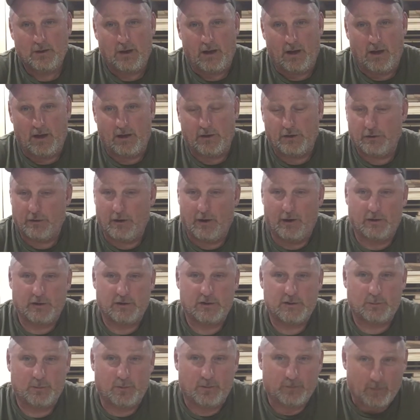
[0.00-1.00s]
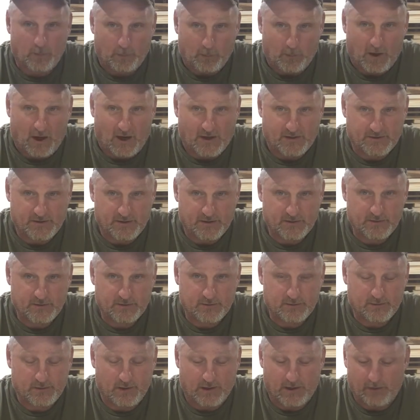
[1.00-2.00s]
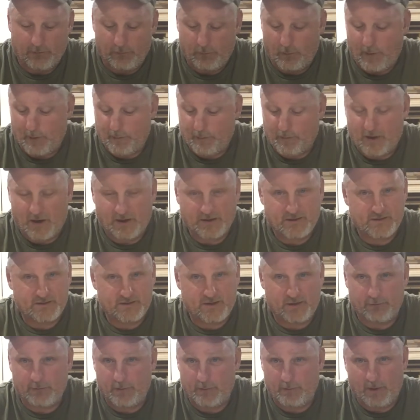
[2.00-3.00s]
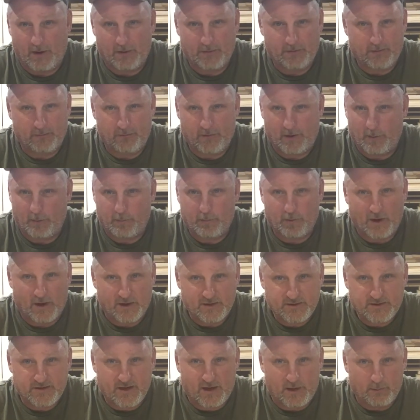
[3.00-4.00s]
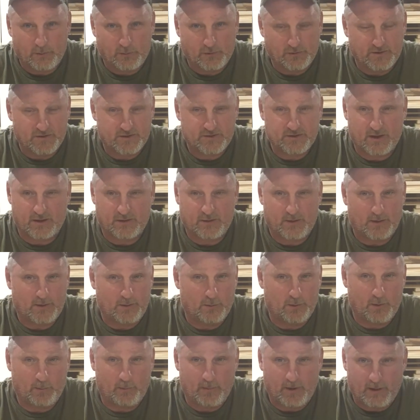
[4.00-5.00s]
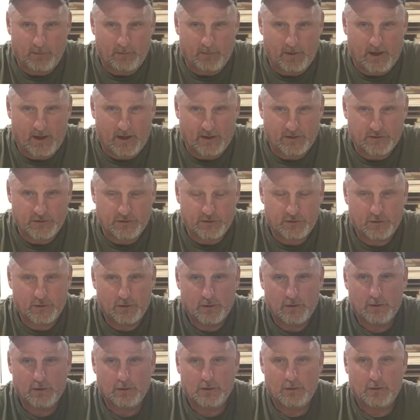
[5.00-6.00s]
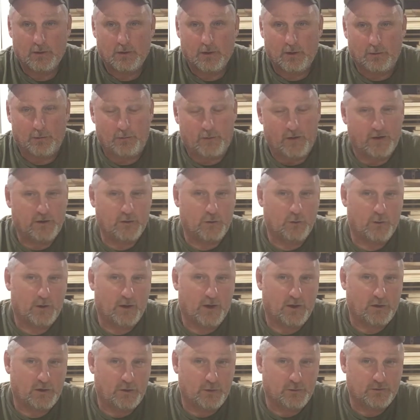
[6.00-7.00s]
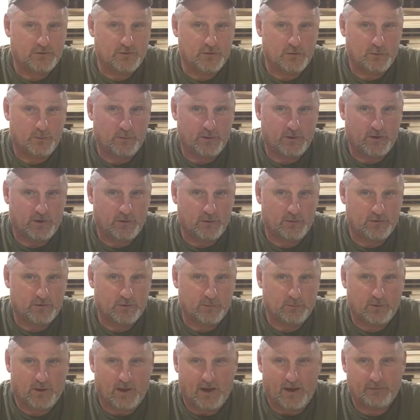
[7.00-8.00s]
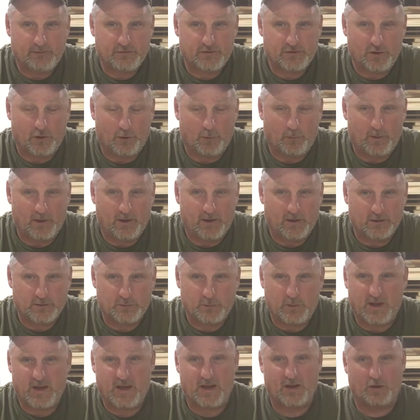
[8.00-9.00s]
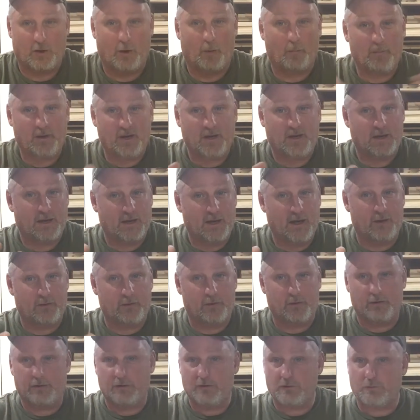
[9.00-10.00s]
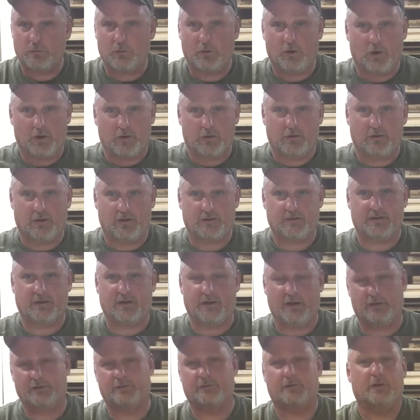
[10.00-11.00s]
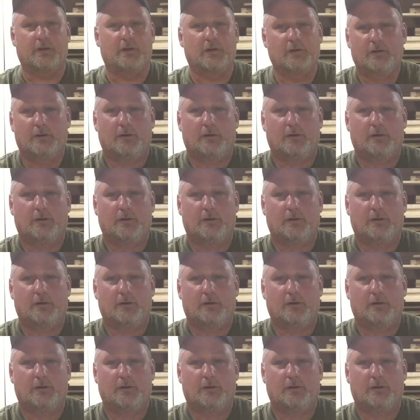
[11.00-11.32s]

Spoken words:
And you're eligible for prizes. They give away prizes every month. They've got a prize table just like they do in a big match. They do it on YouTube in a YouTube live show because we can't all be together because we're all across the country.